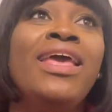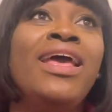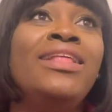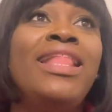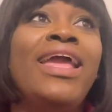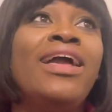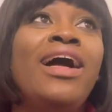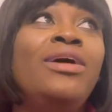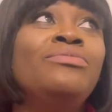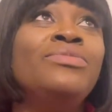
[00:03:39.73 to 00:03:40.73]
like,
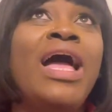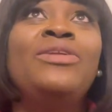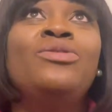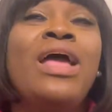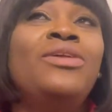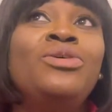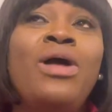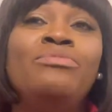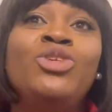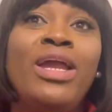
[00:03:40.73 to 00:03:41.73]

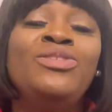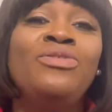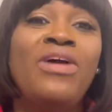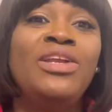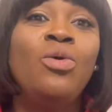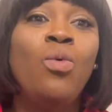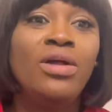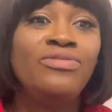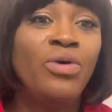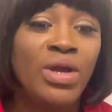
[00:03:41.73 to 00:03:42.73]
I'm trying to find a
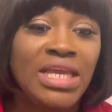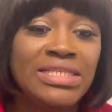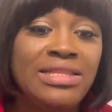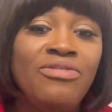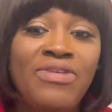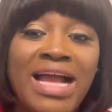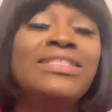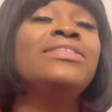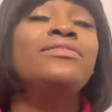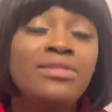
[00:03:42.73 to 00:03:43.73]
word for it.
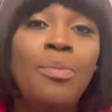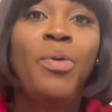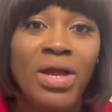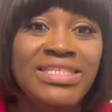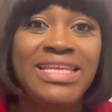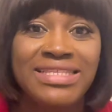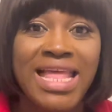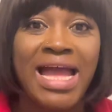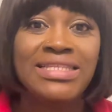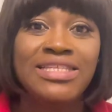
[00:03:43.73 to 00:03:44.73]
The point is
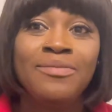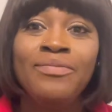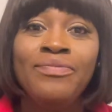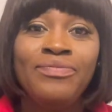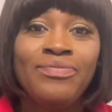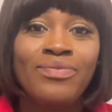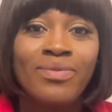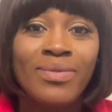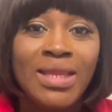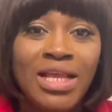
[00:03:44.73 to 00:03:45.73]
that
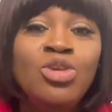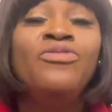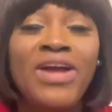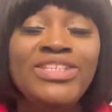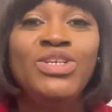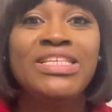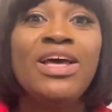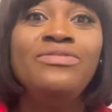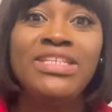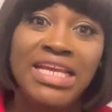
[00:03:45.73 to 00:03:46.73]
you find
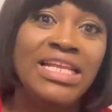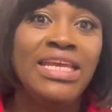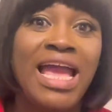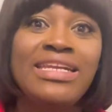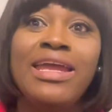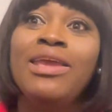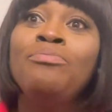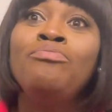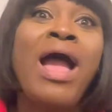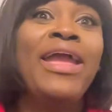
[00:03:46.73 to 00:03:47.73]
yourself daily, and
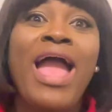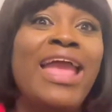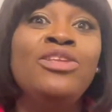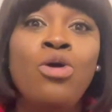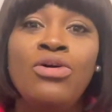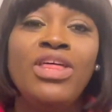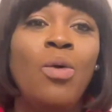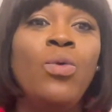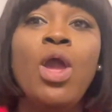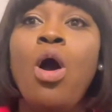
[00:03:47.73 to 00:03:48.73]
I know
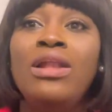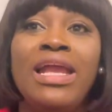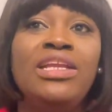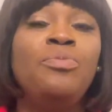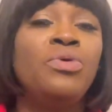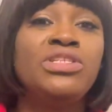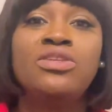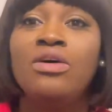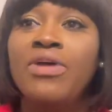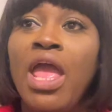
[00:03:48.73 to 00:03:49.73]
that we all are in the process
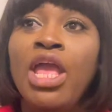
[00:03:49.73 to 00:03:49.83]
of